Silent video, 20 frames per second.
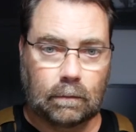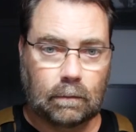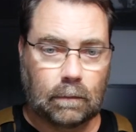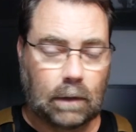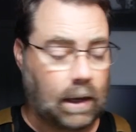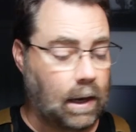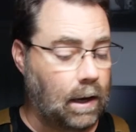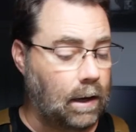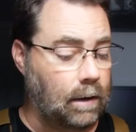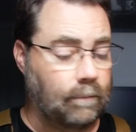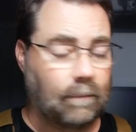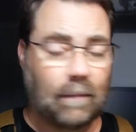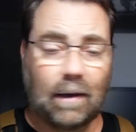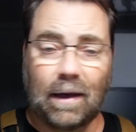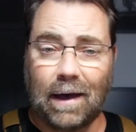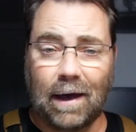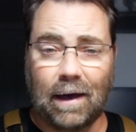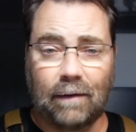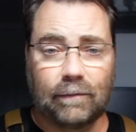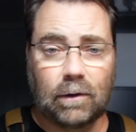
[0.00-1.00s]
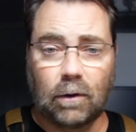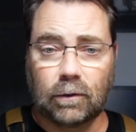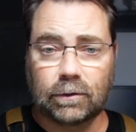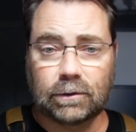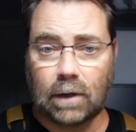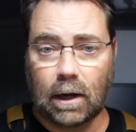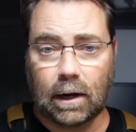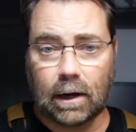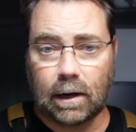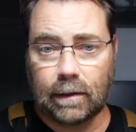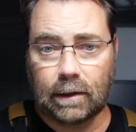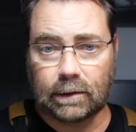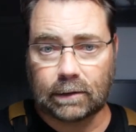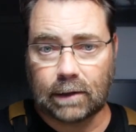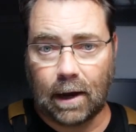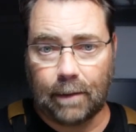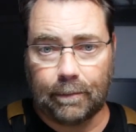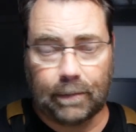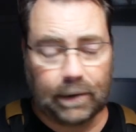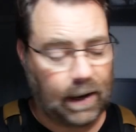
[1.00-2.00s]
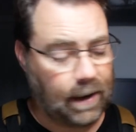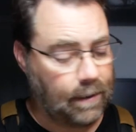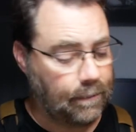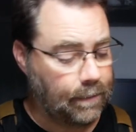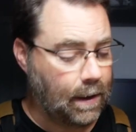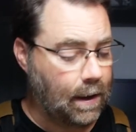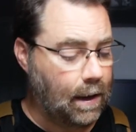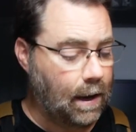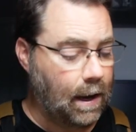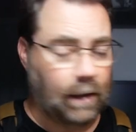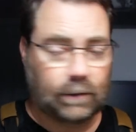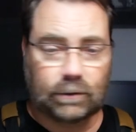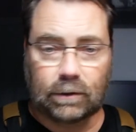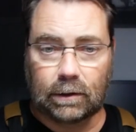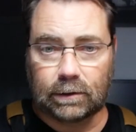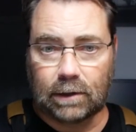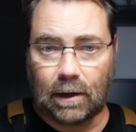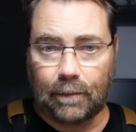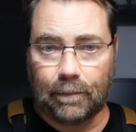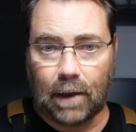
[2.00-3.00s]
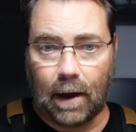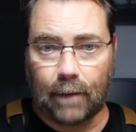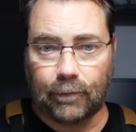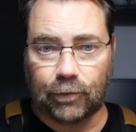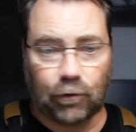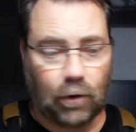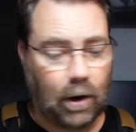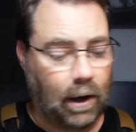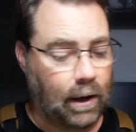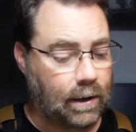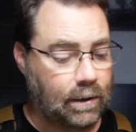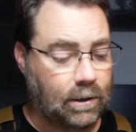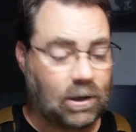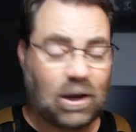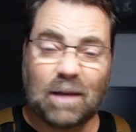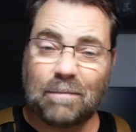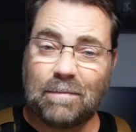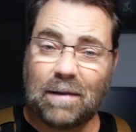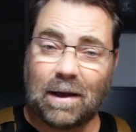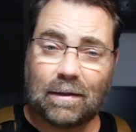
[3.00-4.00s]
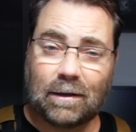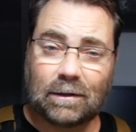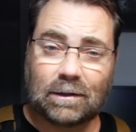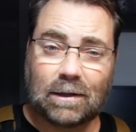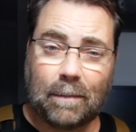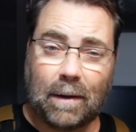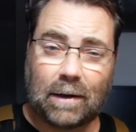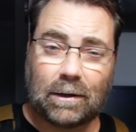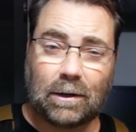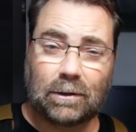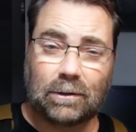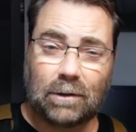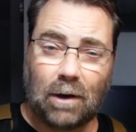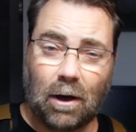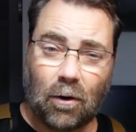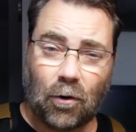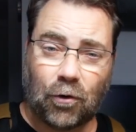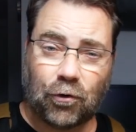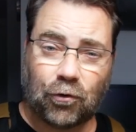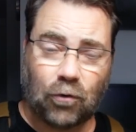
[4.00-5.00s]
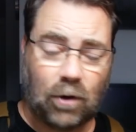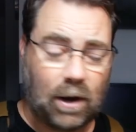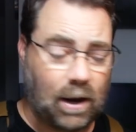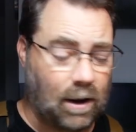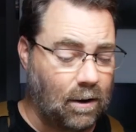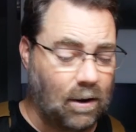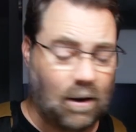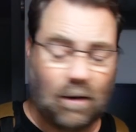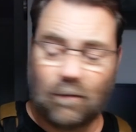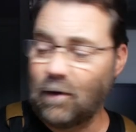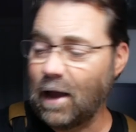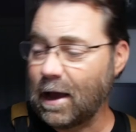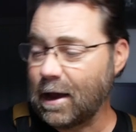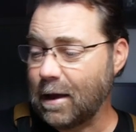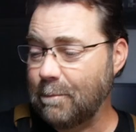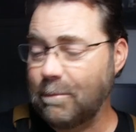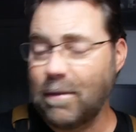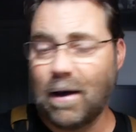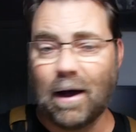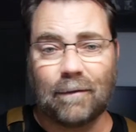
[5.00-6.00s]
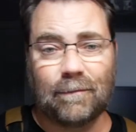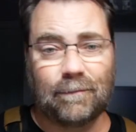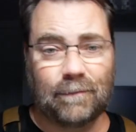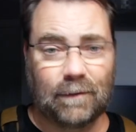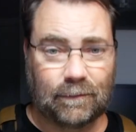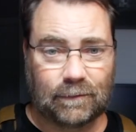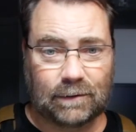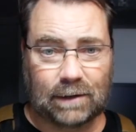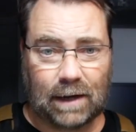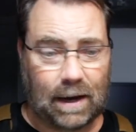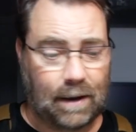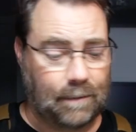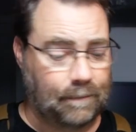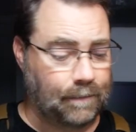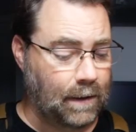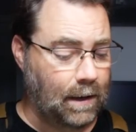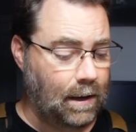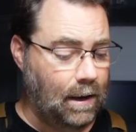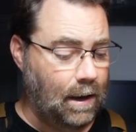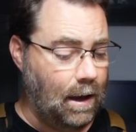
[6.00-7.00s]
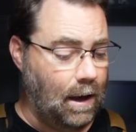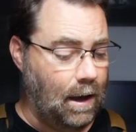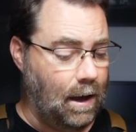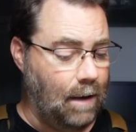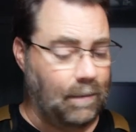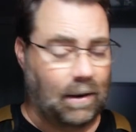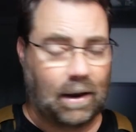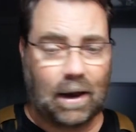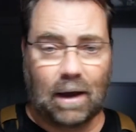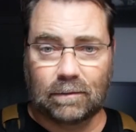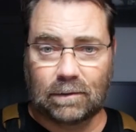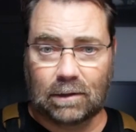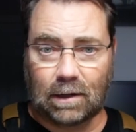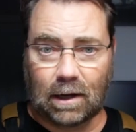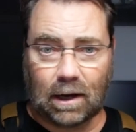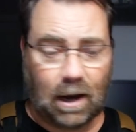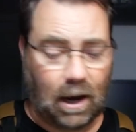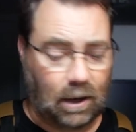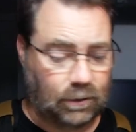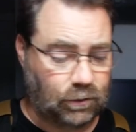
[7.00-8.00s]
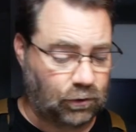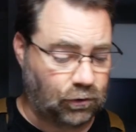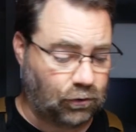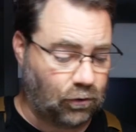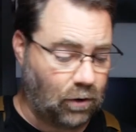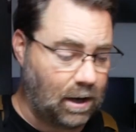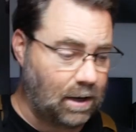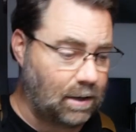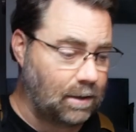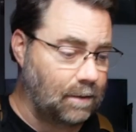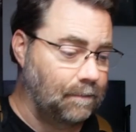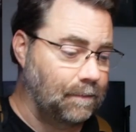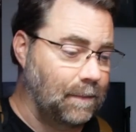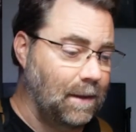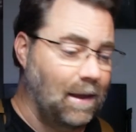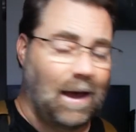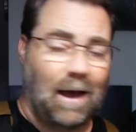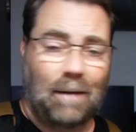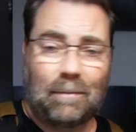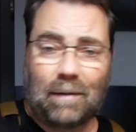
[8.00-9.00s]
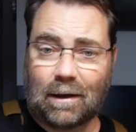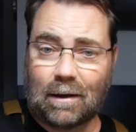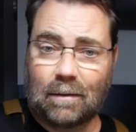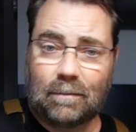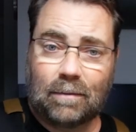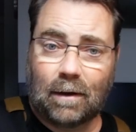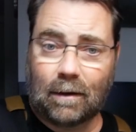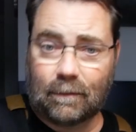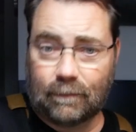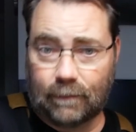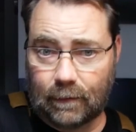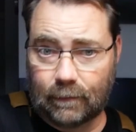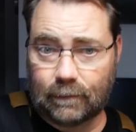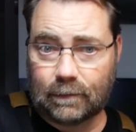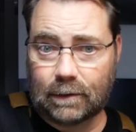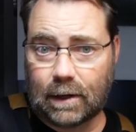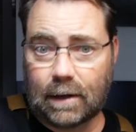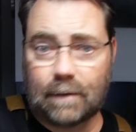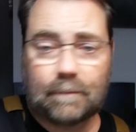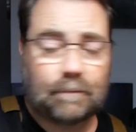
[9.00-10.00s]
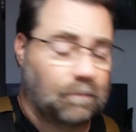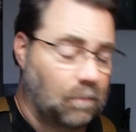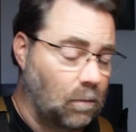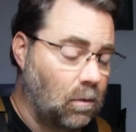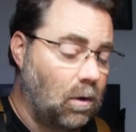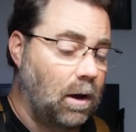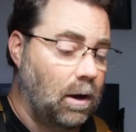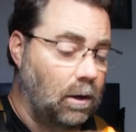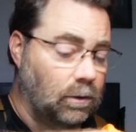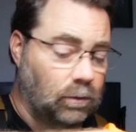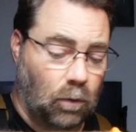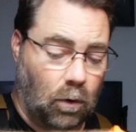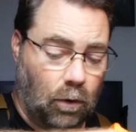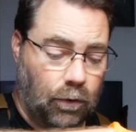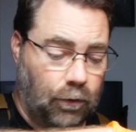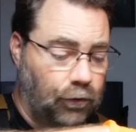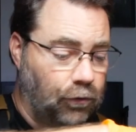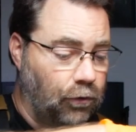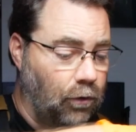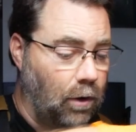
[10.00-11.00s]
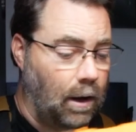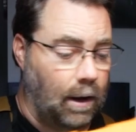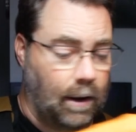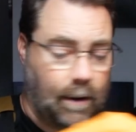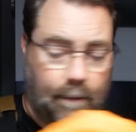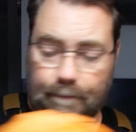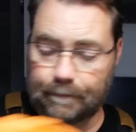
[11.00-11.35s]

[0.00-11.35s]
again, I have no stock in this company. It's just something I'm trying. You can pick this up at the Dollar Tree for like $1.50. It comes in a concentrate. I'm like $1.50. It's worth a try.